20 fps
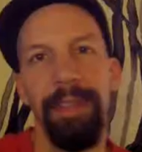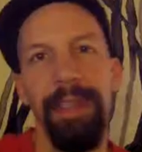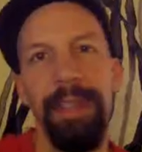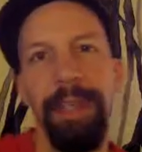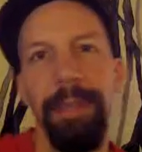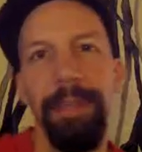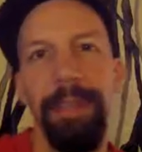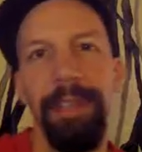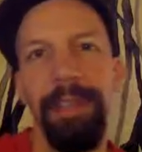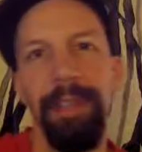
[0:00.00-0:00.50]

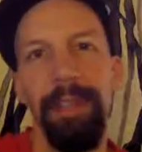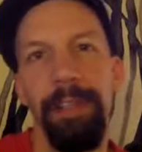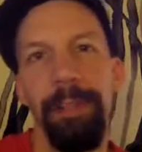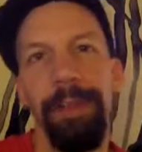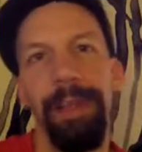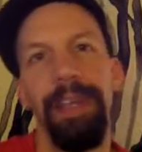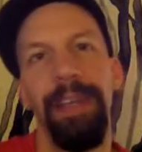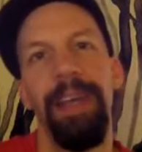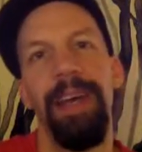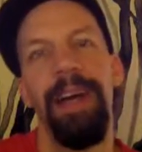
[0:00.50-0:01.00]
Today I'm going to talk
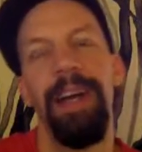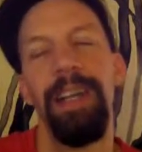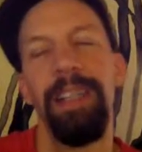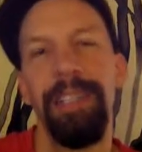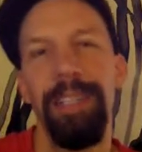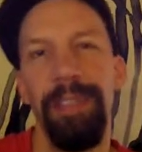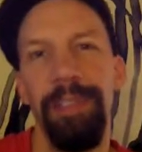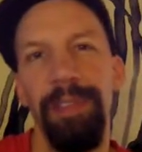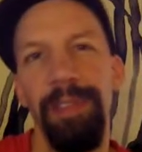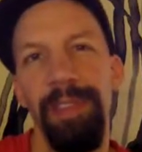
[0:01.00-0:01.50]
about
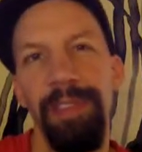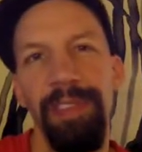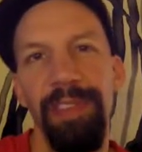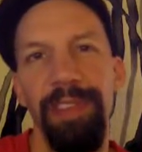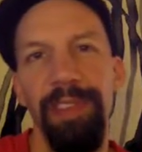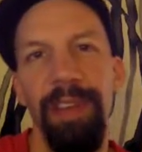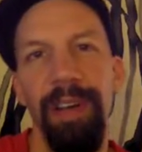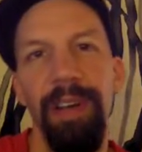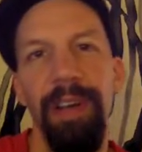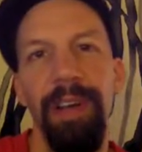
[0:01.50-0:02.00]

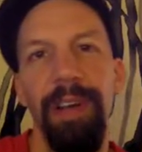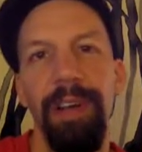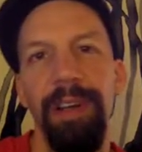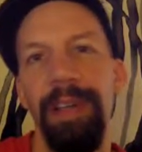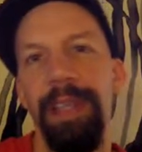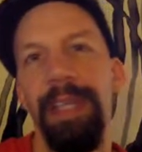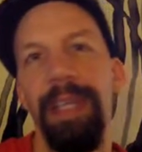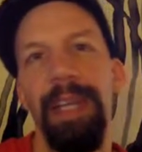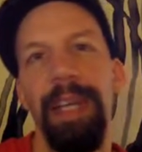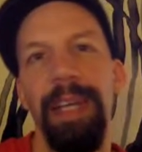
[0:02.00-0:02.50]
octaves
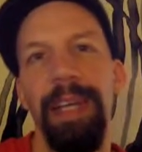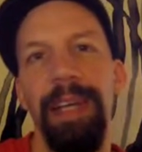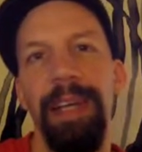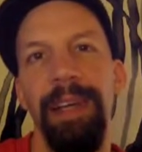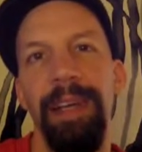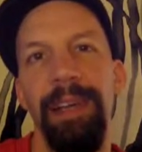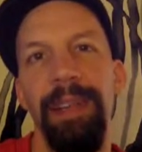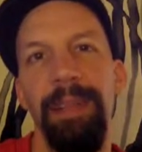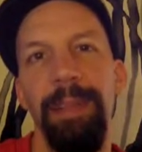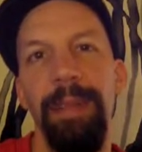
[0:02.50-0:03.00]
on
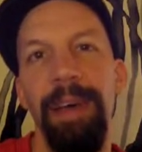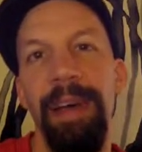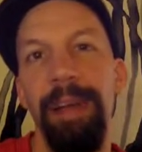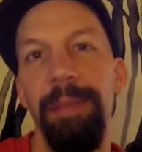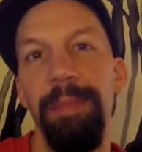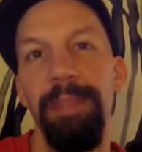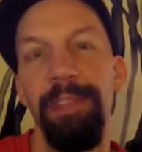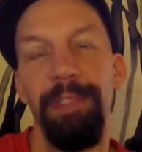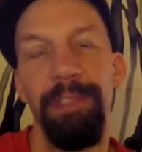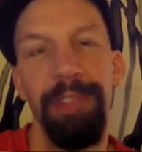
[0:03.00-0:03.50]
the
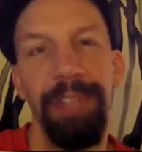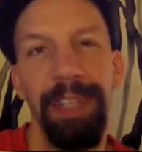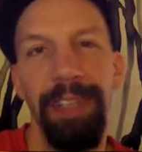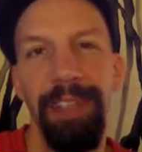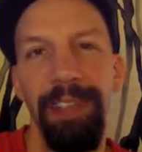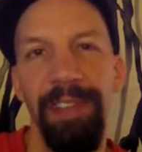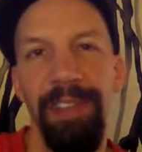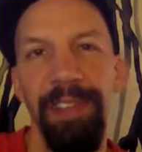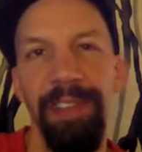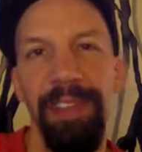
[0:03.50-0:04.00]
bottom
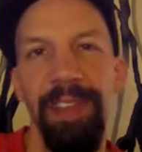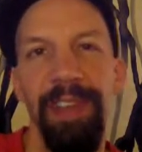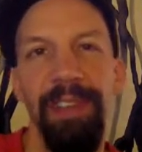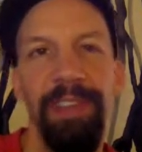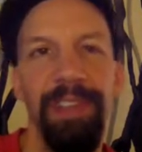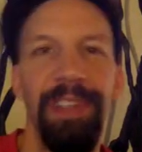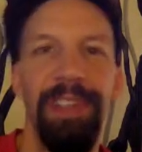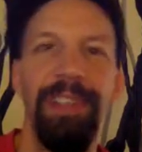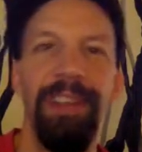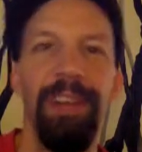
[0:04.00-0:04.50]
strings
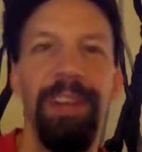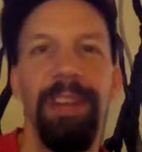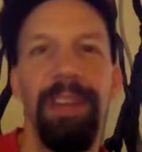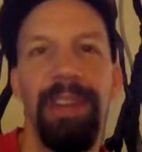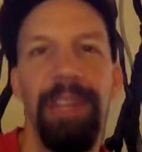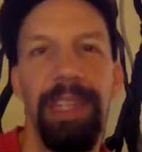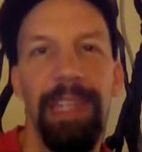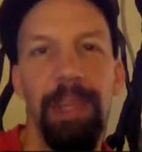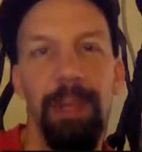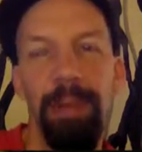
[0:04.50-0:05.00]
of the guitar,
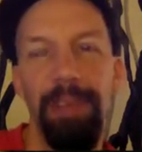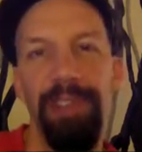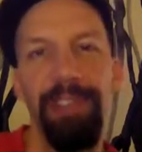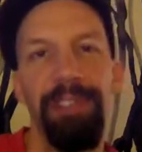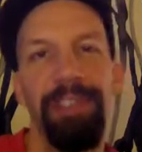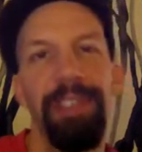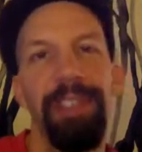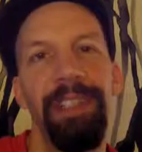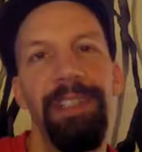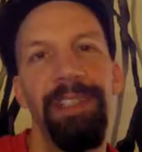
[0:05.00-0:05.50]
the lower
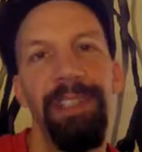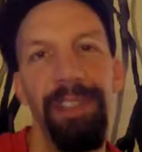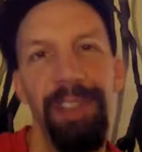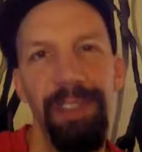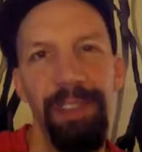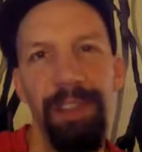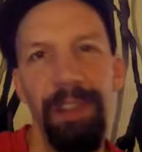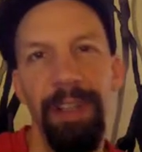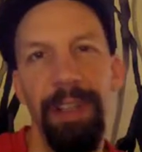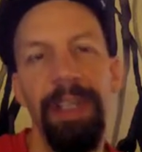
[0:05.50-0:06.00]
strings of the
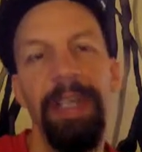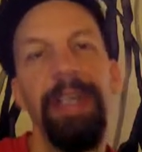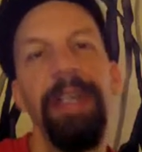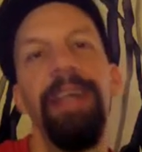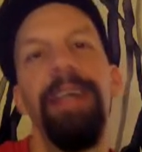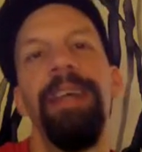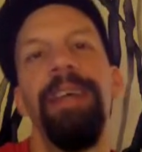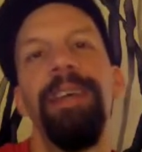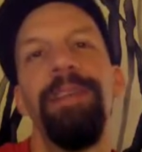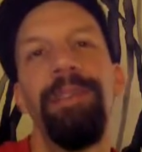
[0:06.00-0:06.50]
guitar.
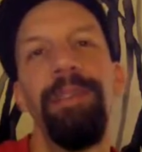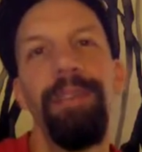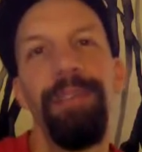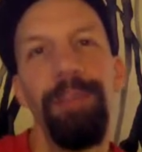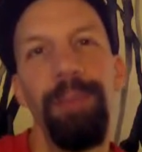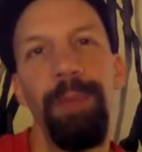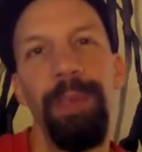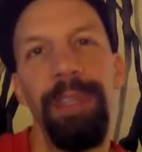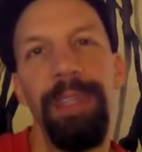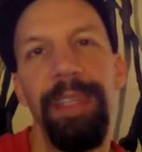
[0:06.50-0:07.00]

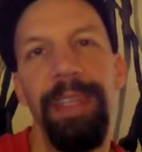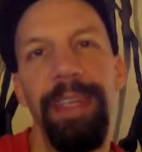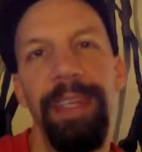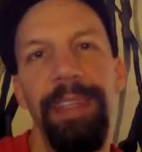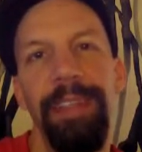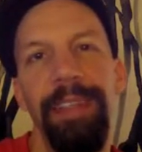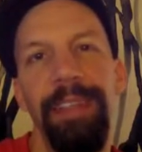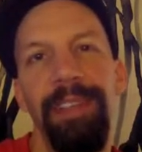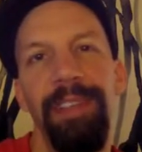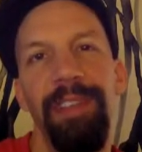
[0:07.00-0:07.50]
First, what the
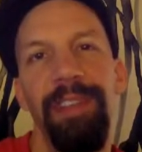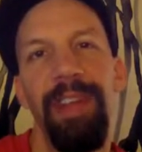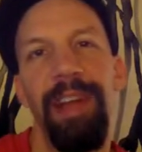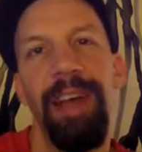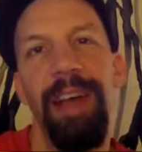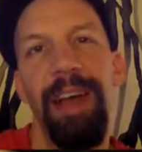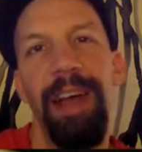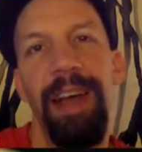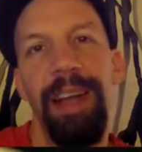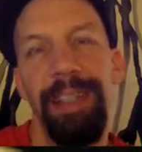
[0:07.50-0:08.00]
heck is
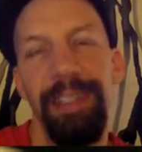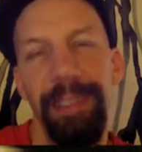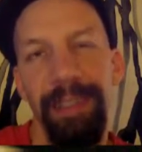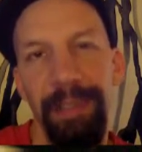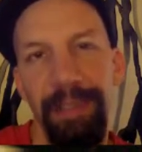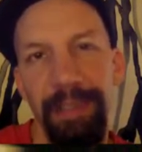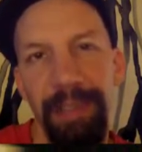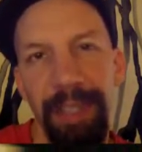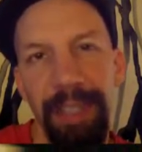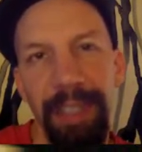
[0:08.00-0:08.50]
an
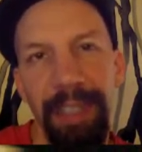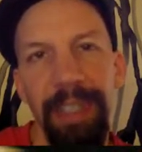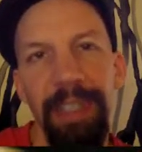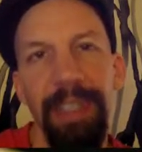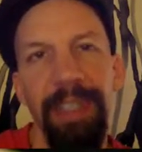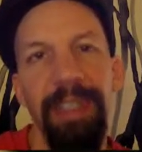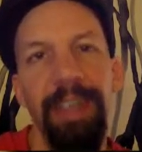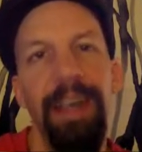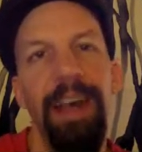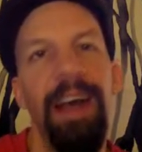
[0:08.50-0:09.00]
octave?
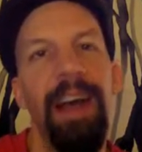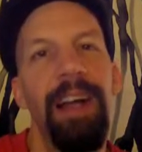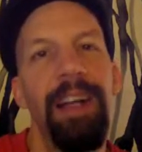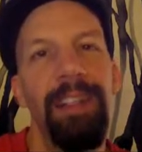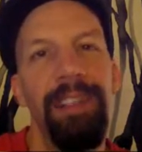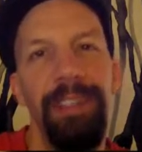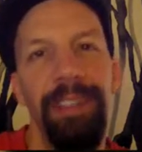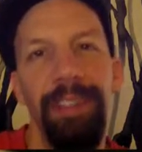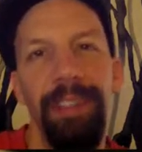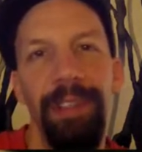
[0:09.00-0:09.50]

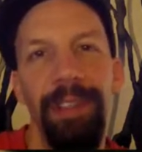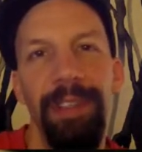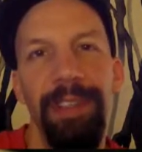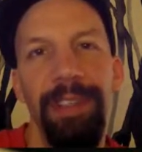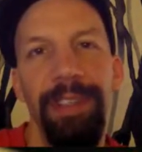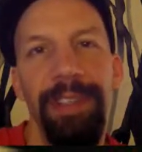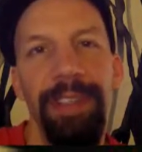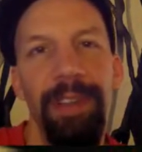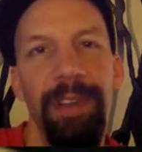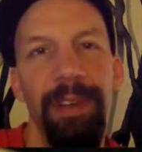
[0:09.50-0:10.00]
Oct, you
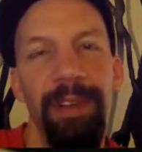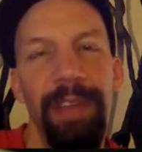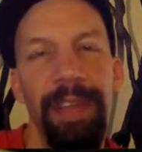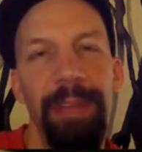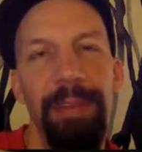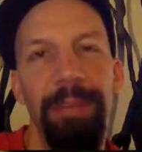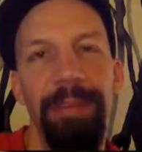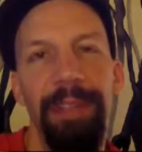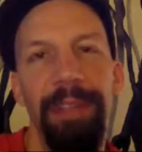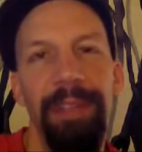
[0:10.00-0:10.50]
can tell
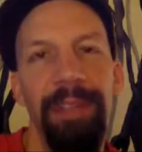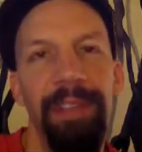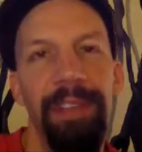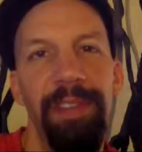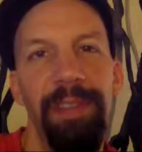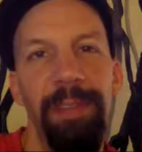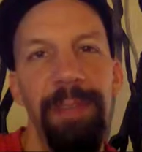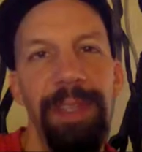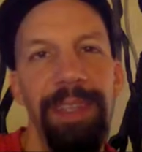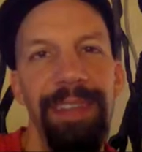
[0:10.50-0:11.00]
that
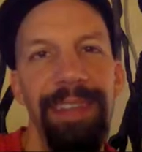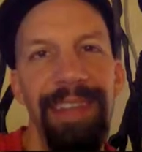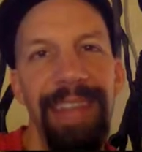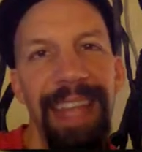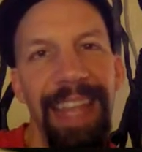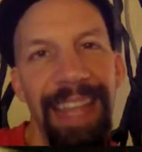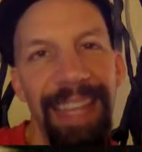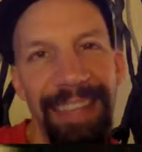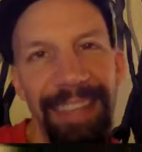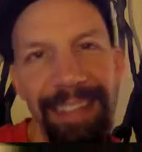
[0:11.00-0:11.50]
prefix means
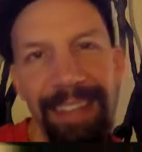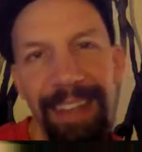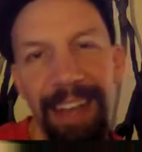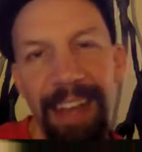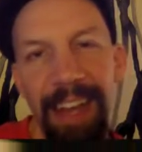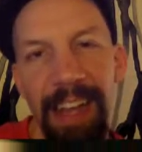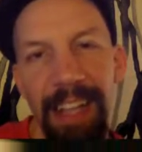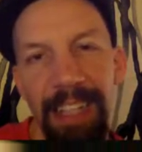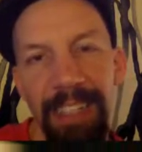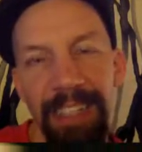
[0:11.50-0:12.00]
8
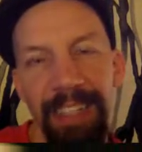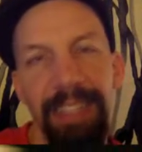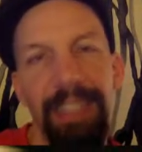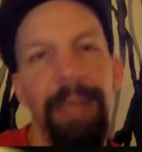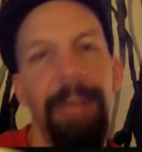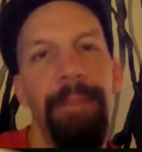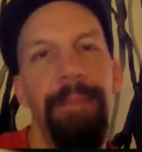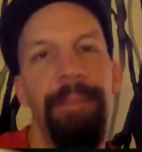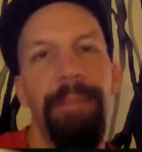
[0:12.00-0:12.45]
oct.